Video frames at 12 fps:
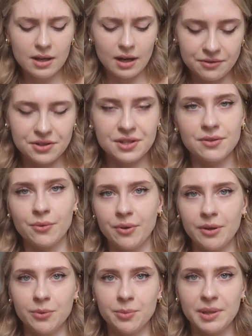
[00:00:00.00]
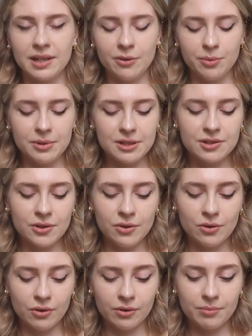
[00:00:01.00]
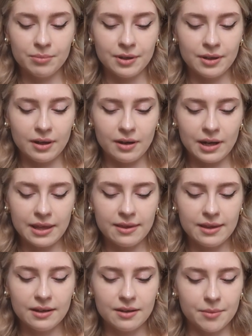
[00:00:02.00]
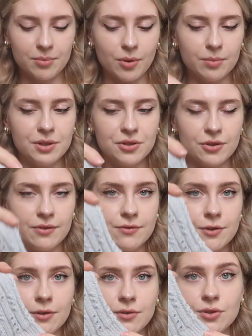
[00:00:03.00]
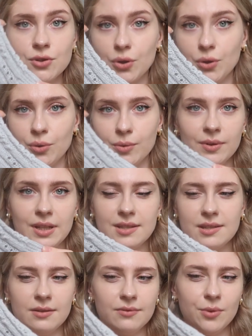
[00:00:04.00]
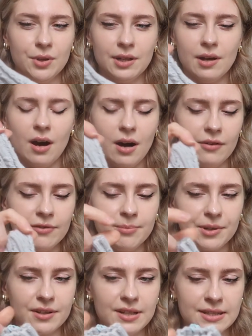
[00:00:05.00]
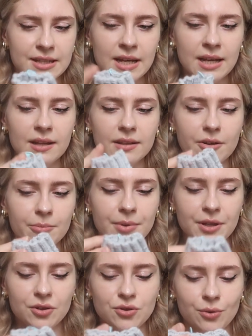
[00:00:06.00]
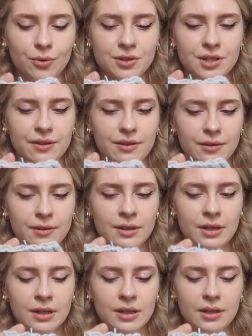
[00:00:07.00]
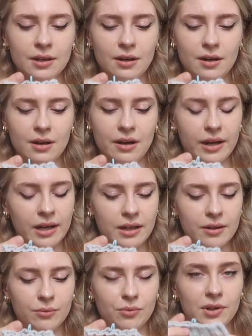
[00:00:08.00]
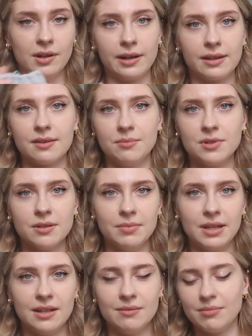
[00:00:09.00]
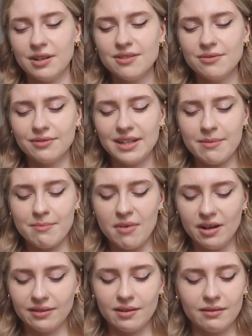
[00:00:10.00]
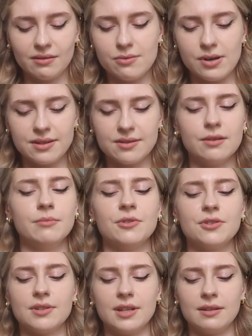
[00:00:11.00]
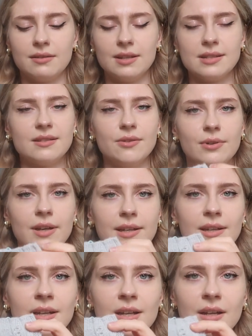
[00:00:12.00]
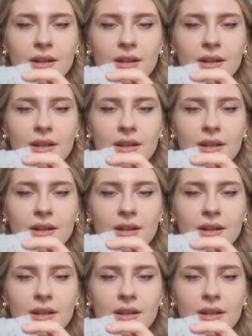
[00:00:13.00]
I just thought it would be a little bit too long, but I think I probably should have done 2 instead of 1.5 because they're a bit shorter than I would like them to be. But I don't really mind that quite so much. They're still like